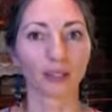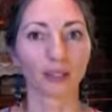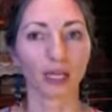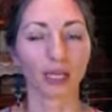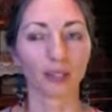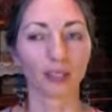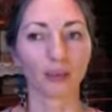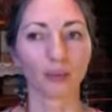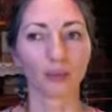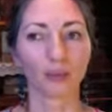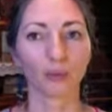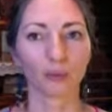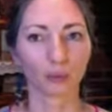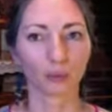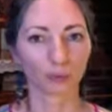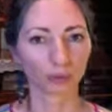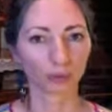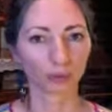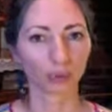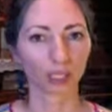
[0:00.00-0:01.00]
Are you
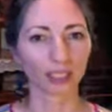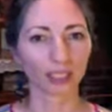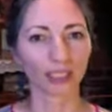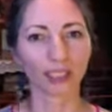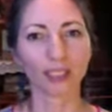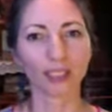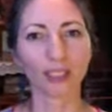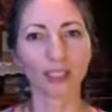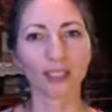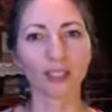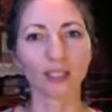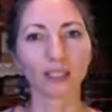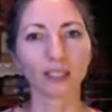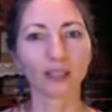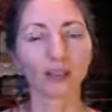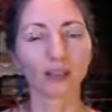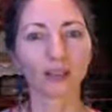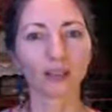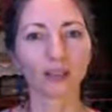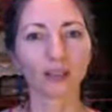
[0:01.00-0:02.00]
contracting
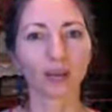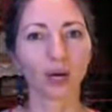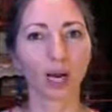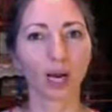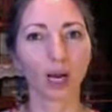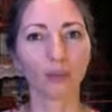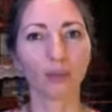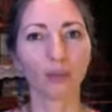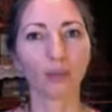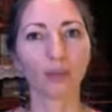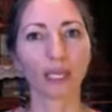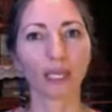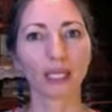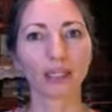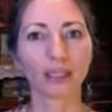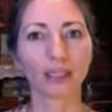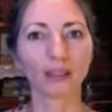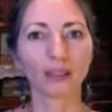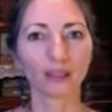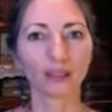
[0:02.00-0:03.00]
your
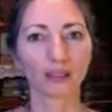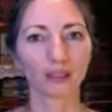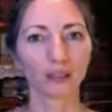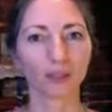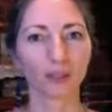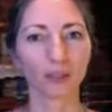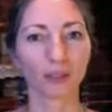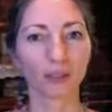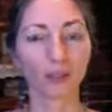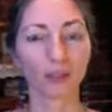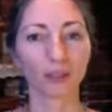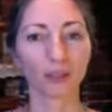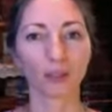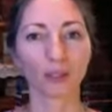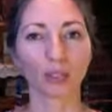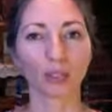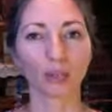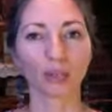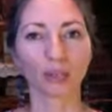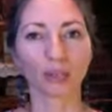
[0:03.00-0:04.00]
abdomen, your
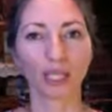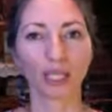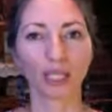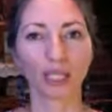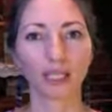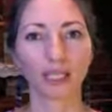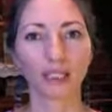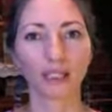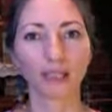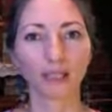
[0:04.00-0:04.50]
muscles there?